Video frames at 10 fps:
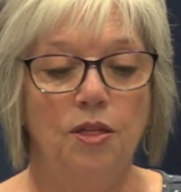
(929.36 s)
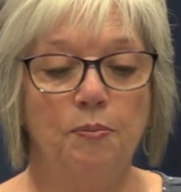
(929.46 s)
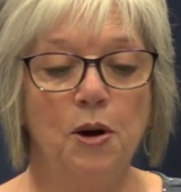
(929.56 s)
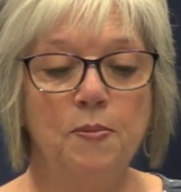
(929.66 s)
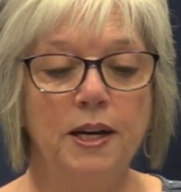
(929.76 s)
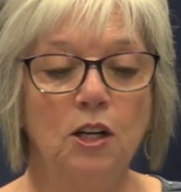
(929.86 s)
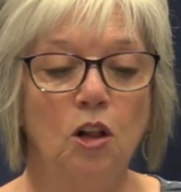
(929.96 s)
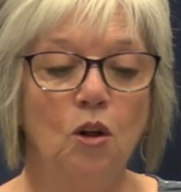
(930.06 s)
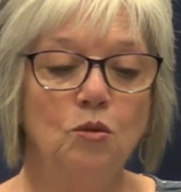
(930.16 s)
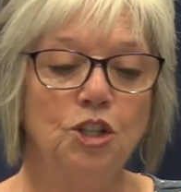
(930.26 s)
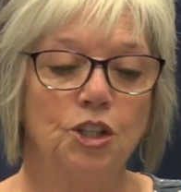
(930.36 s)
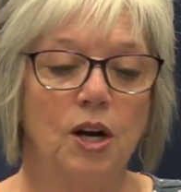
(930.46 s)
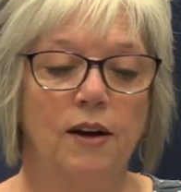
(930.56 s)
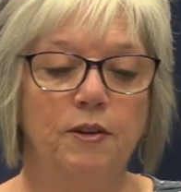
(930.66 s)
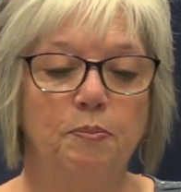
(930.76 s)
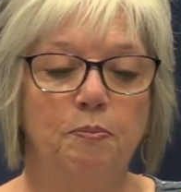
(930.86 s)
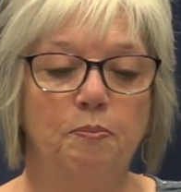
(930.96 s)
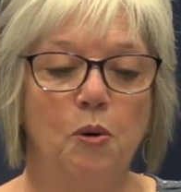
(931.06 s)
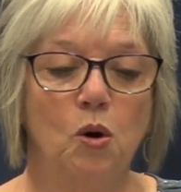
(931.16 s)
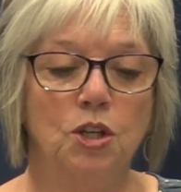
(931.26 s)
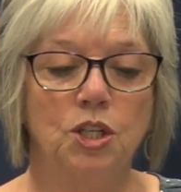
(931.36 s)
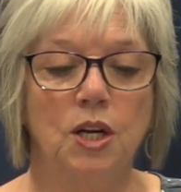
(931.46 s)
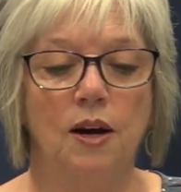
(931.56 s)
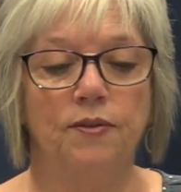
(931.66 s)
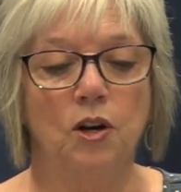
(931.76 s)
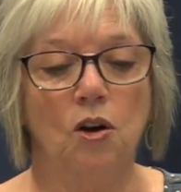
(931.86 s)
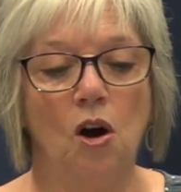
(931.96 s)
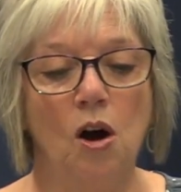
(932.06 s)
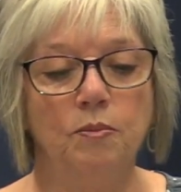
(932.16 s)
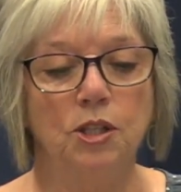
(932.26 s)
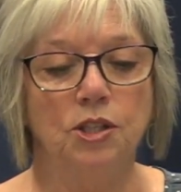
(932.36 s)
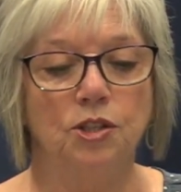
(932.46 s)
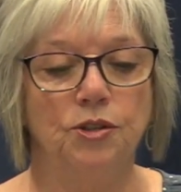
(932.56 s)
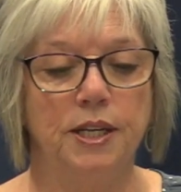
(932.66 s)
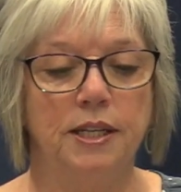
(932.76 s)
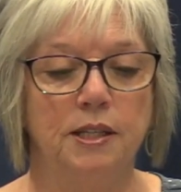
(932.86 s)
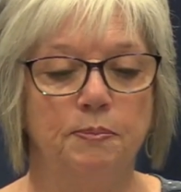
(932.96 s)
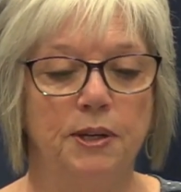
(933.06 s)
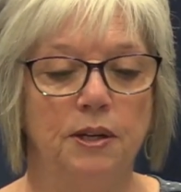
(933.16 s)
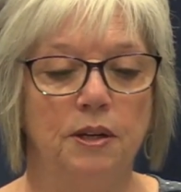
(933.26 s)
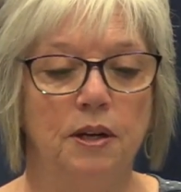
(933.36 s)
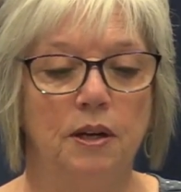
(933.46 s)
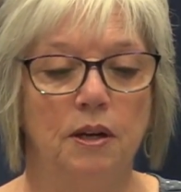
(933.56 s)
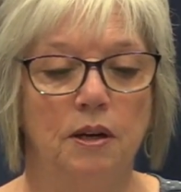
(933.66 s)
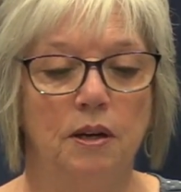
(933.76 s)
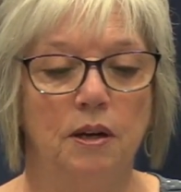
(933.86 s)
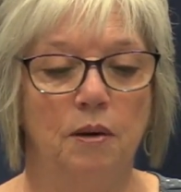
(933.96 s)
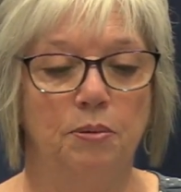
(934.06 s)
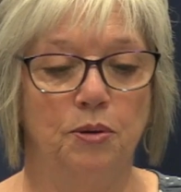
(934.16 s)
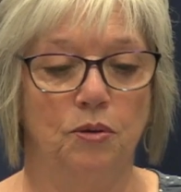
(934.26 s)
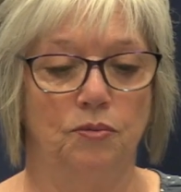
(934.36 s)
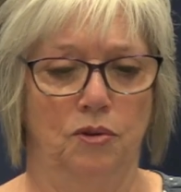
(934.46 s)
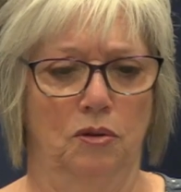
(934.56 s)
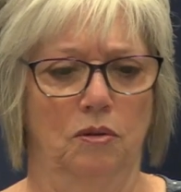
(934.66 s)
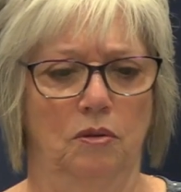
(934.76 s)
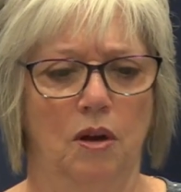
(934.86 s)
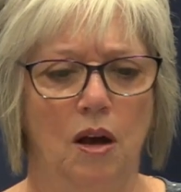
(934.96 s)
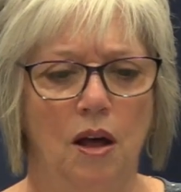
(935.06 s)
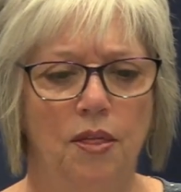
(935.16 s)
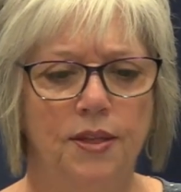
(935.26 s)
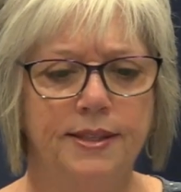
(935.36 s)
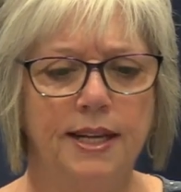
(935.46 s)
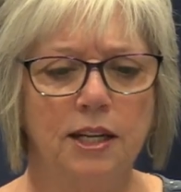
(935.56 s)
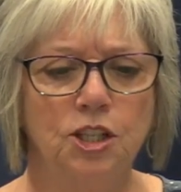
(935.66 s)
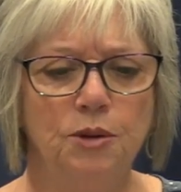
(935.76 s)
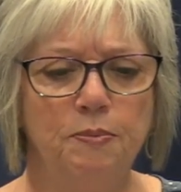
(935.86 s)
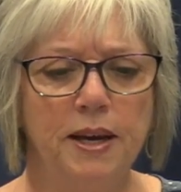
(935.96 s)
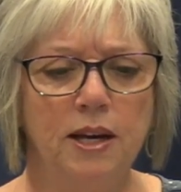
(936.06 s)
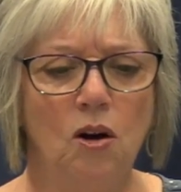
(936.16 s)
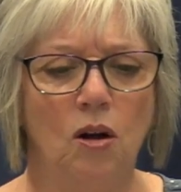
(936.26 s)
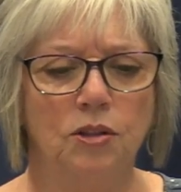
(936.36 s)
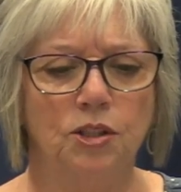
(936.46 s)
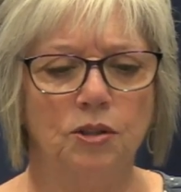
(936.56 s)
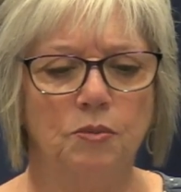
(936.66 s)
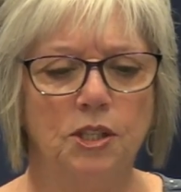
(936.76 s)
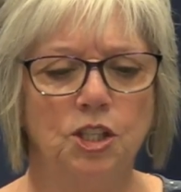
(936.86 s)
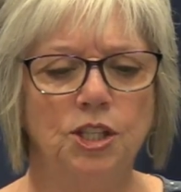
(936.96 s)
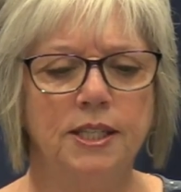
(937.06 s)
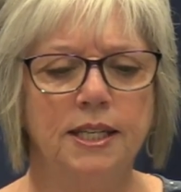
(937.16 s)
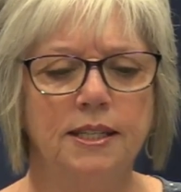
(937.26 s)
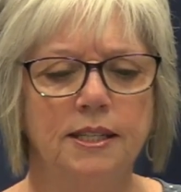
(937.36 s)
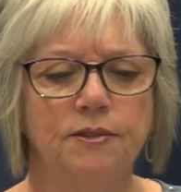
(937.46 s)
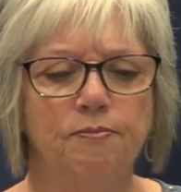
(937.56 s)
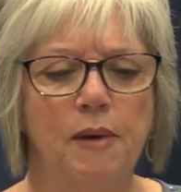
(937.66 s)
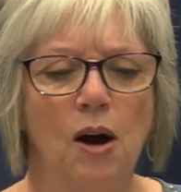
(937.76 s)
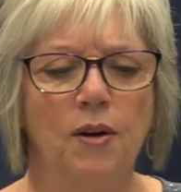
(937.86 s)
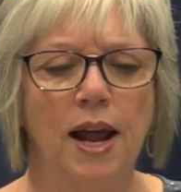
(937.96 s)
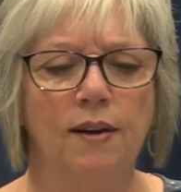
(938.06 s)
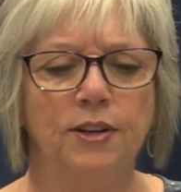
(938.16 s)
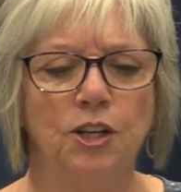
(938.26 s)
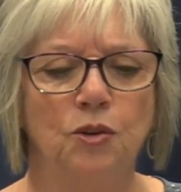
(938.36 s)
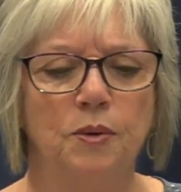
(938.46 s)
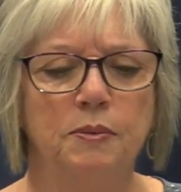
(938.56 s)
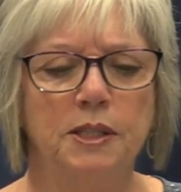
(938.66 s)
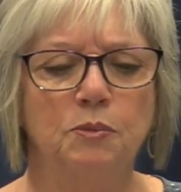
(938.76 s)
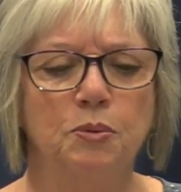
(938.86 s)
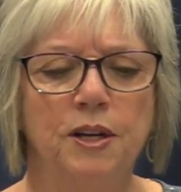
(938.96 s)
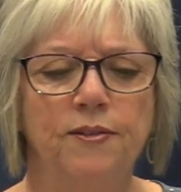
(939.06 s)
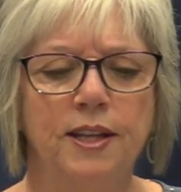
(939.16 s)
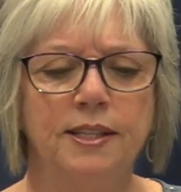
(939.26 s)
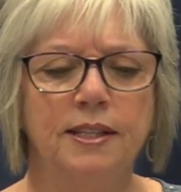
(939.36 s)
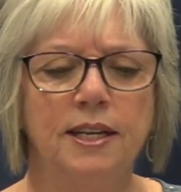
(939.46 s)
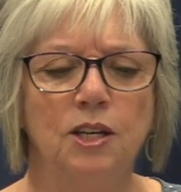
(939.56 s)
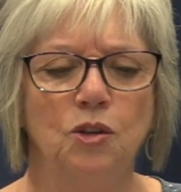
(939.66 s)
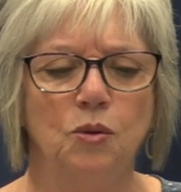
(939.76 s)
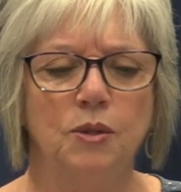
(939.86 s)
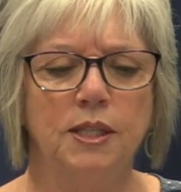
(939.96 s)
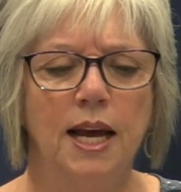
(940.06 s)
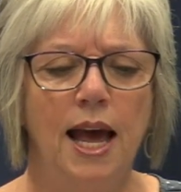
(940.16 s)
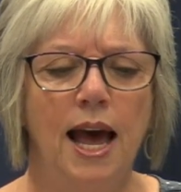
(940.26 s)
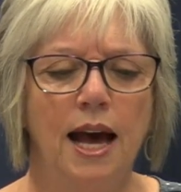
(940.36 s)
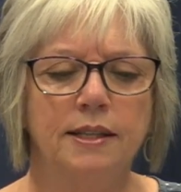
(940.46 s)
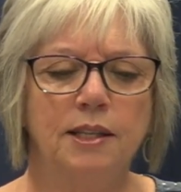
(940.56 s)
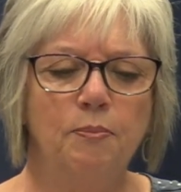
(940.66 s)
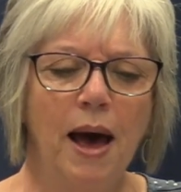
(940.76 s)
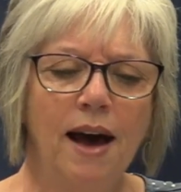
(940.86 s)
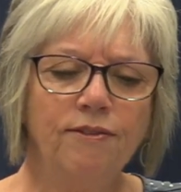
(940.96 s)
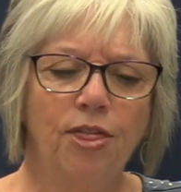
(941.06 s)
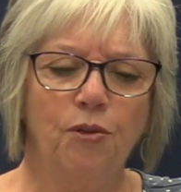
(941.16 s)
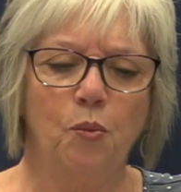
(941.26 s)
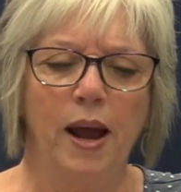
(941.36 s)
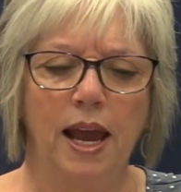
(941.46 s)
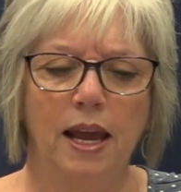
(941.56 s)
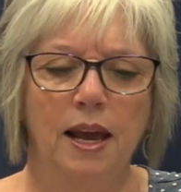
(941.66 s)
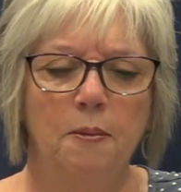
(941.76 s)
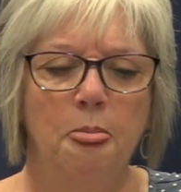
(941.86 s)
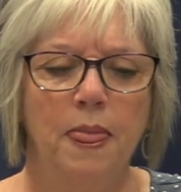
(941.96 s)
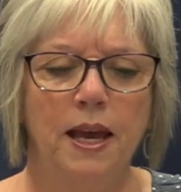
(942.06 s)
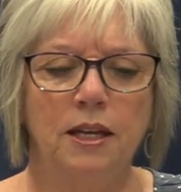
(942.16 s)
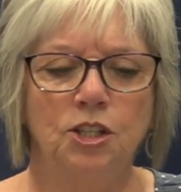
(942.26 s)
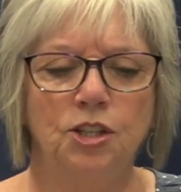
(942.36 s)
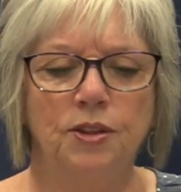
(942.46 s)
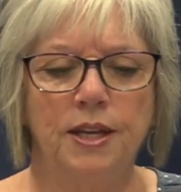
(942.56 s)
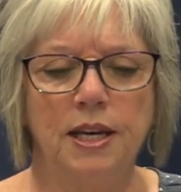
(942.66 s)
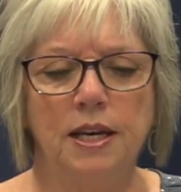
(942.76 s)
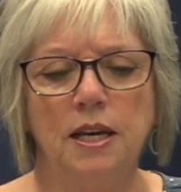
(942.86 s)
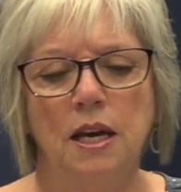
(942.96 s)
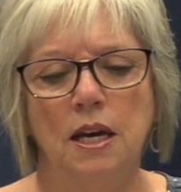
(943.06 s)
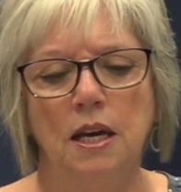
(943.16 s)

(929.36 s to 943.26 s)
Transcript: The permanent closure of a portion of Commerce Street has been approved. The section being altered was just east of Mountain Avenue and was previously used as the pathway into the